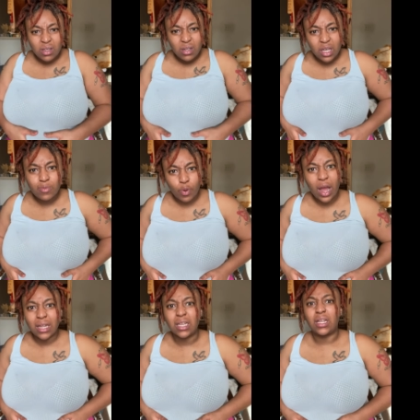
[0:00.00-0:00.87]
looked
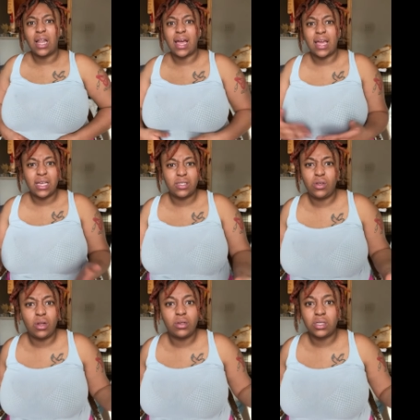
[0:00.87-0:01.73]
pregnant. Like I guess,
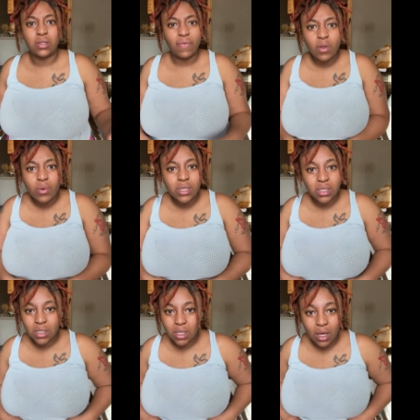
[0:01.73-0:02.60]
you know, just the fluids
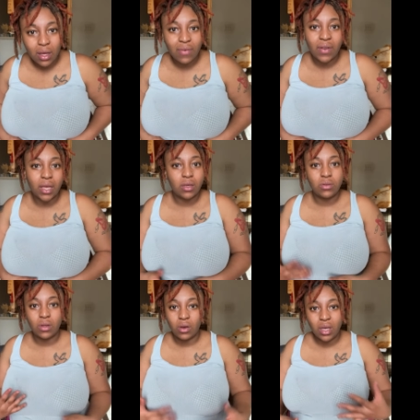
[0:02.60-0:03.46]
and stuff, like, you
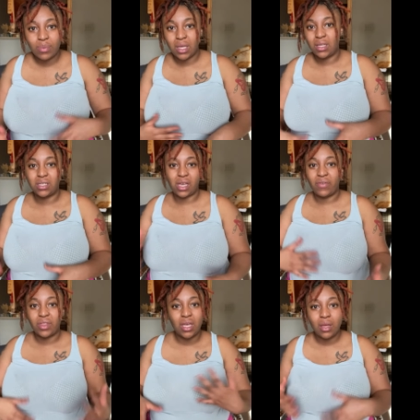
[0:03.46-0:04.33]
know, emptying, just
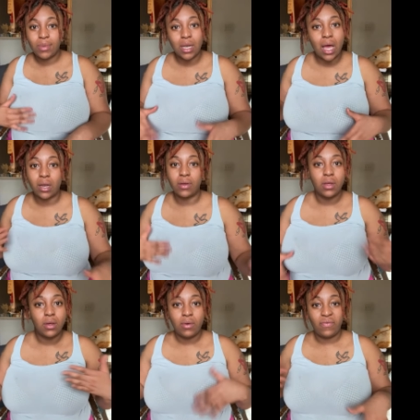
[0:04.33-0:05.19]
everything emptying out of
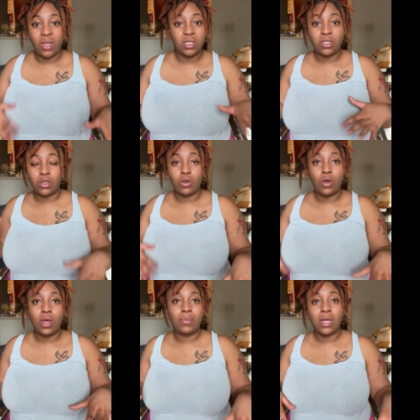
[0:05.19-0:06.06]
finishing, you know,
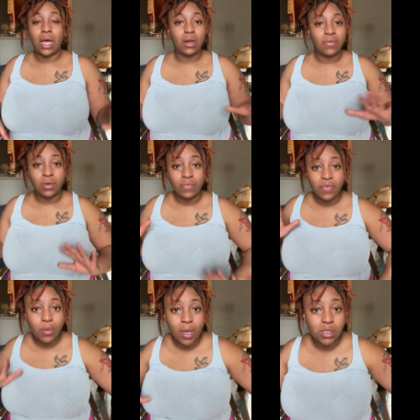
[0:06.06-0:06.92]
emptying out of a
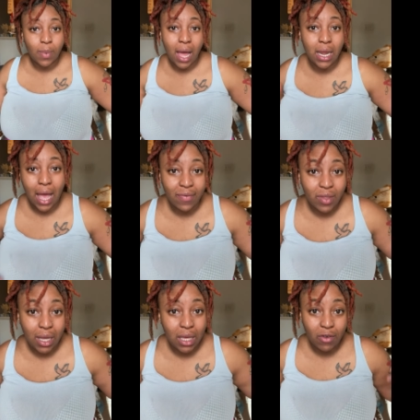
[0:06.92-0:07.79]
female's body
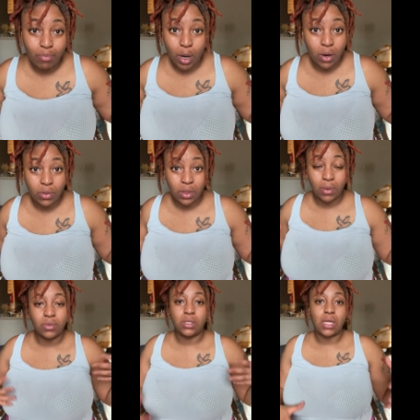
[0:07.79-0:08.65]
after they give birth. It
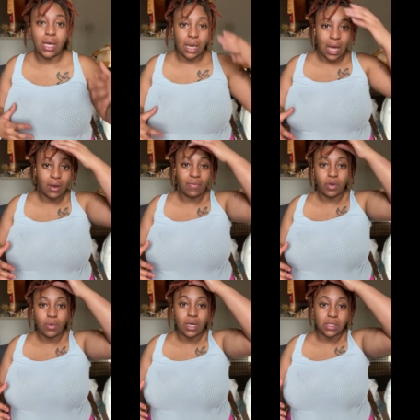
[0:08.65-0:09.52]
was just like a lot of
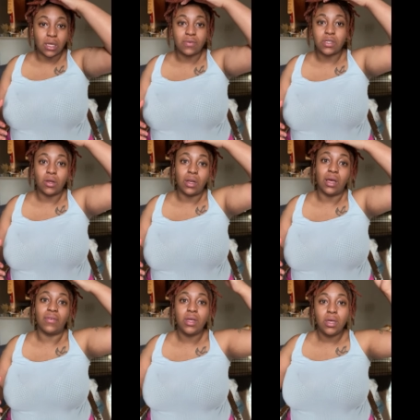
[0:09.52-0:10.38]
fluid and stuff still
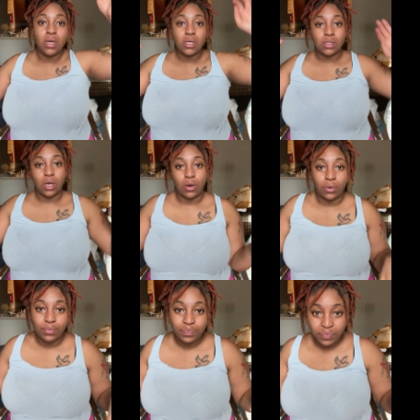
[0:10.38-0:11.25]
left. So